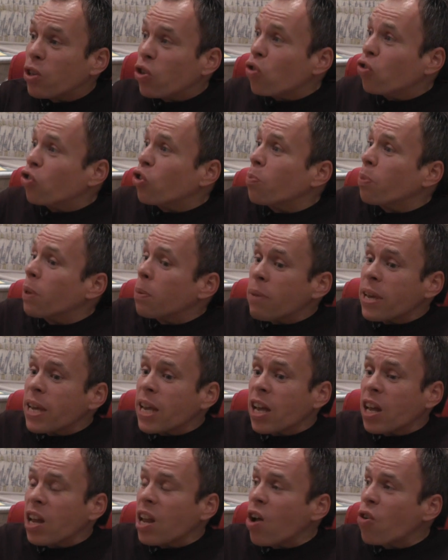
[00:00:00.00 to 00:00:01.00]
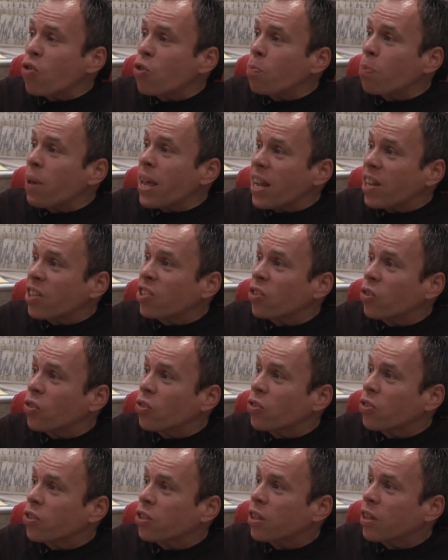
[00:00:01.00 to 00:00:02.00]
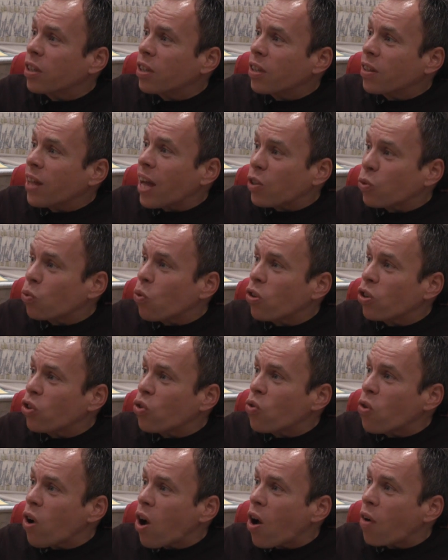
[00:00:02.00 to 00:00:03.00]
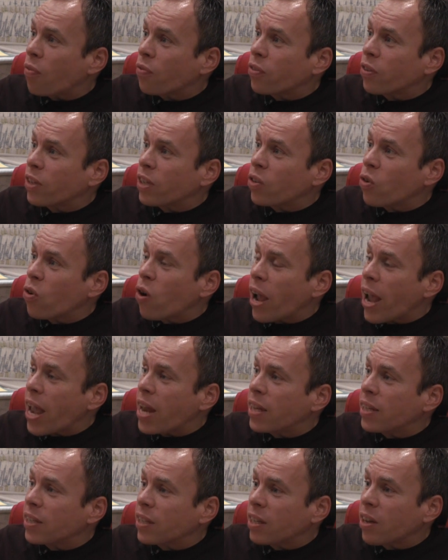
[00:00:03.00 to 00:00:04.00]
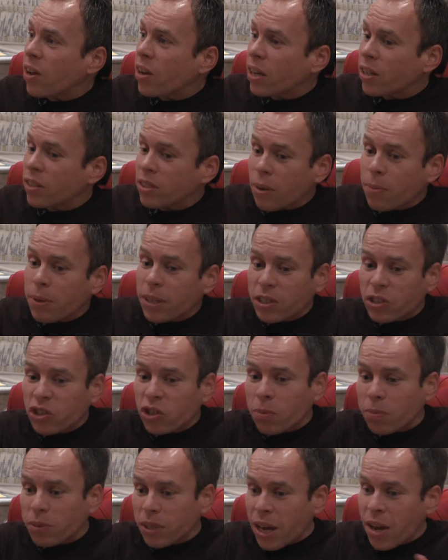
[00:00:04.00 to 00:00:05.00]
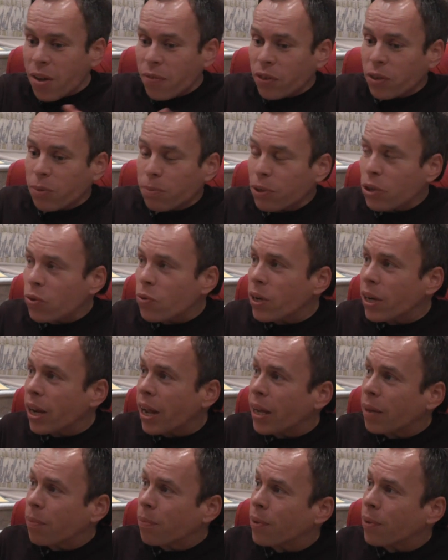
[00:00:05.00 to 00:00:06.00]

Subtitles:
but you should be meeting a load of pixels. That's what you're after in your head, is like something jumped out of a computer game.